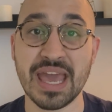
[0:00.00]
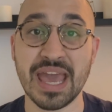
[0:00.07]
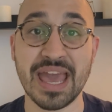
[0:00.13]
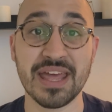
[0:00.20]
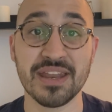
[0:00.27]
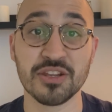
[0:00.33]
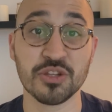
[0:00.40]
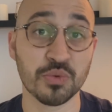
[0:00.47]

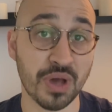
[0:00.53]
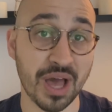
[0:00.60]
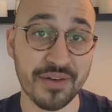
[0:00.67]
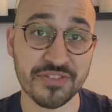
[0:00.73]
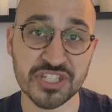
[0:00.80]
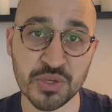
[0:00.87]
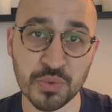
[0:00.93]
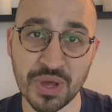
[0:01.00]
and you
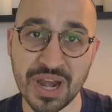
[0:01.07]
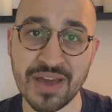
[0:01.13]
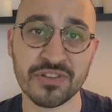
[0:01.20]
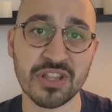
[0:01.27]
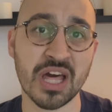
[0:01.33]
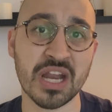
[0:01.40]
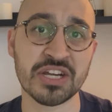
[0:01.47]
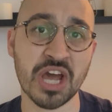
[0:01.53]
obviously want to have
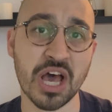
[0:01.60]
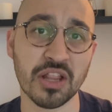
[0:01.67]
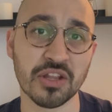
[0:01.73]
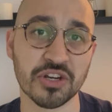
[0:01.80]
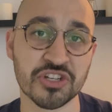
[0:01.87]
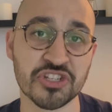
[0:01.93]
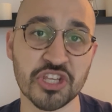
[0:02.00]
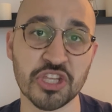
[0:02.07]
a lot of
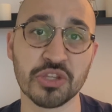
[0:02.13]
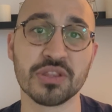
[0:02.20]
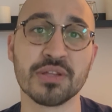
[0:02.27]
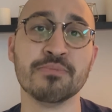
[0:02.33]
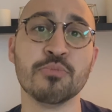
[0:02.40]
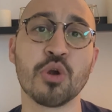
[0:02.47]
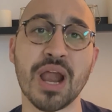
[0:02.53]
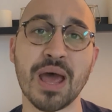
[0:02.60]
dollars. So you,
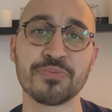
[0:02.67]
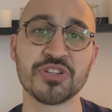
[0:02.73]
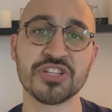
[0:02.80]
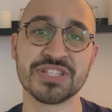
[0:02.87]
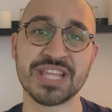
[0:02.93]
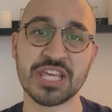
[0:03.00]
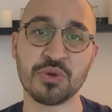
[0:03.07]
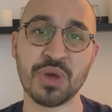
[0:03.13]
the more
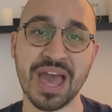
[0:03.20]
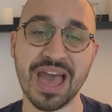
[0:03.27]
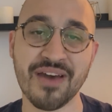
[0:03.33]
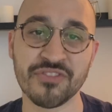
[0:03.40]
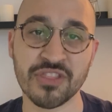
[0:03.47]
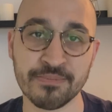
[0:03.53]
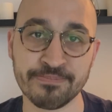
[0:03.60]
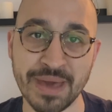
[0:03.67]
options that you
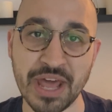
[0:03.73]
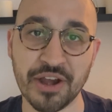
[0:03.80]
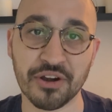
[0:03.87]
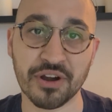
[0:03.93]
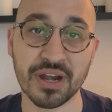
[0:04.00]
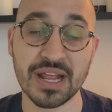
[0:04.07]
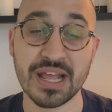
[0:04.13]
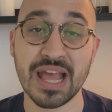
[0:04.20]
have, the
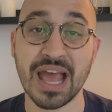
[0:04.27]
better.